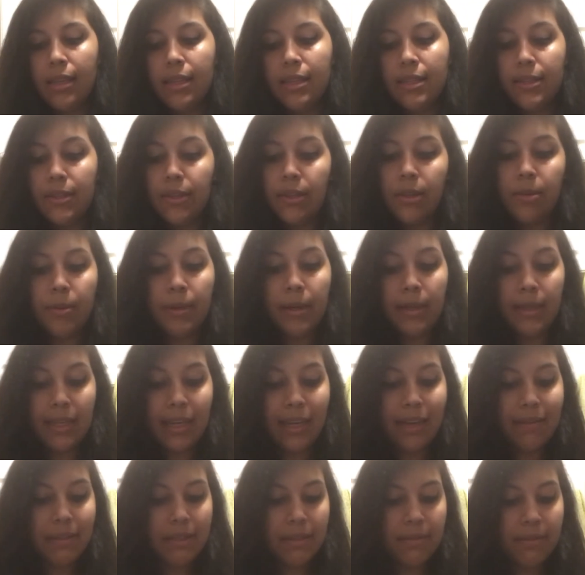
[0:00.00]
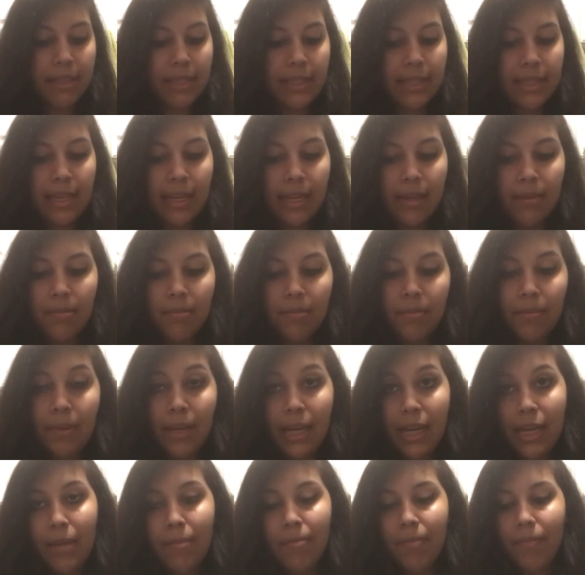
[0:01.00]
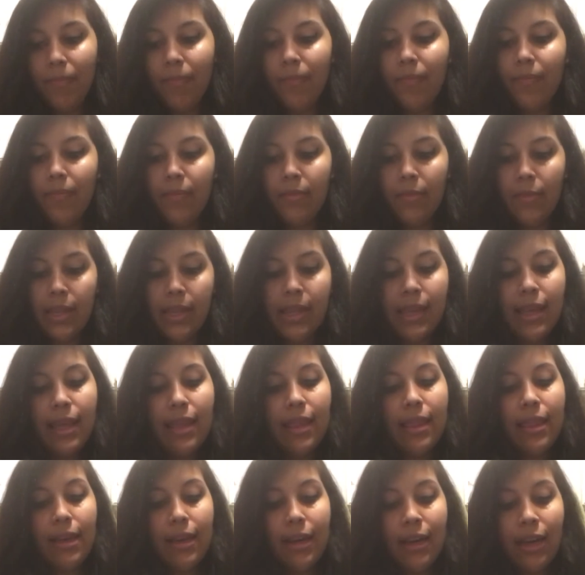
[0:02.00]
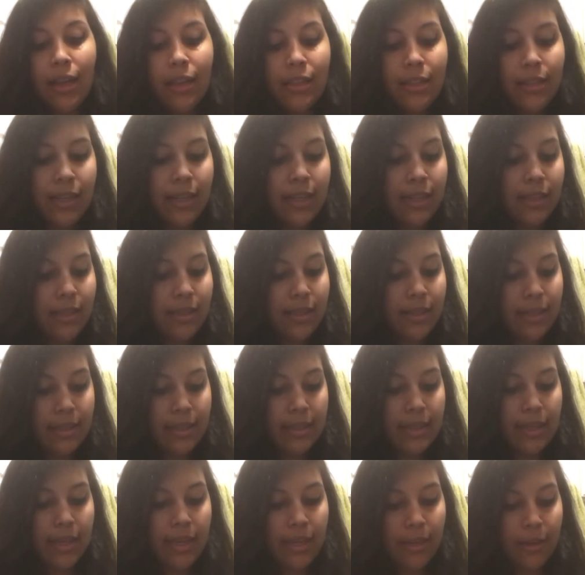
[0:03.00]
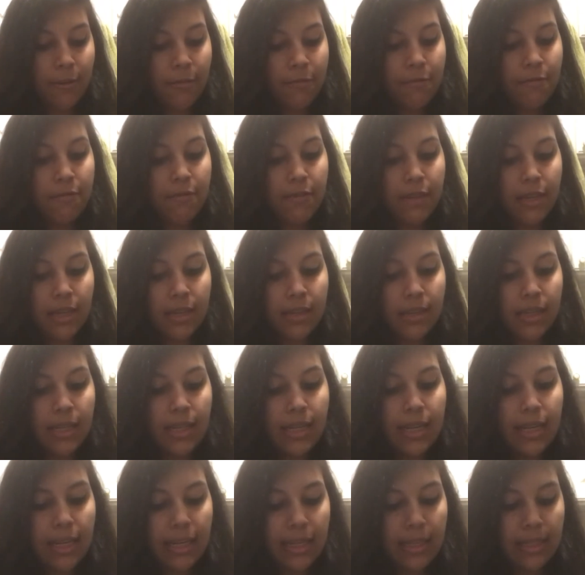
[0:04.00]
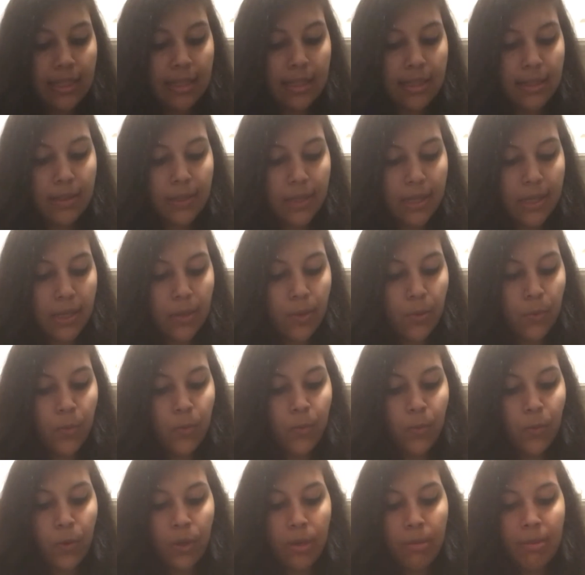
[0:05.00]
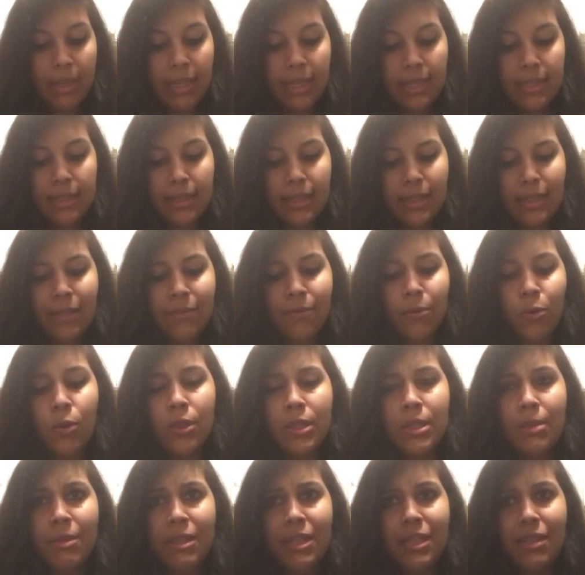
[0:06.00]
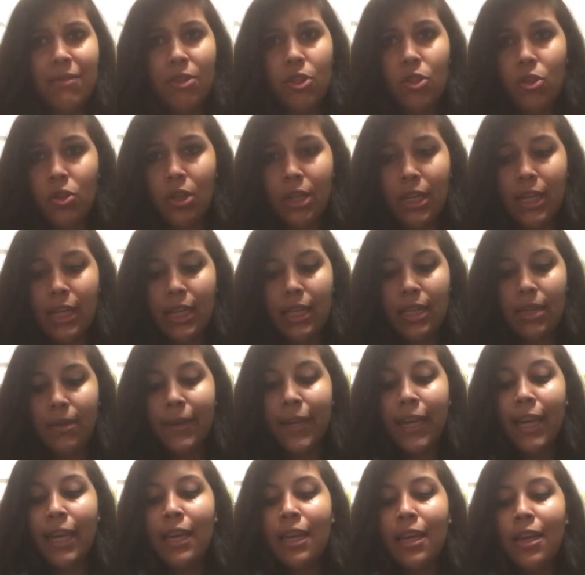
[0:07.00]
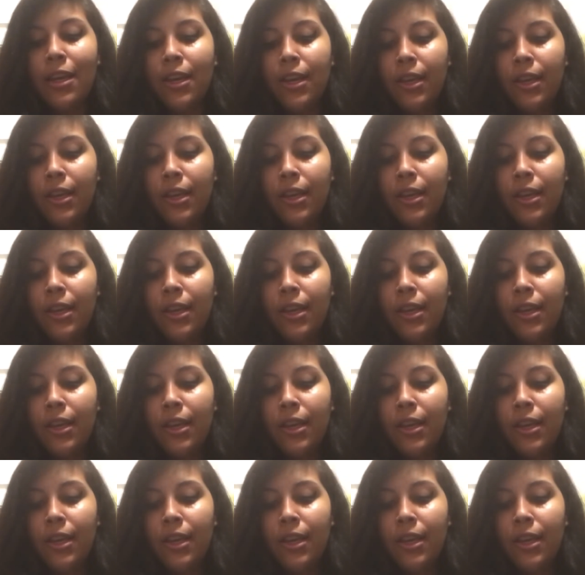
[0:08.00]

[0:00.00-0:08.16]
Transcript: So I'll probably have to fix that. But the color looks like a very nice rooibos. And of course I'm gonna give it a try anyway.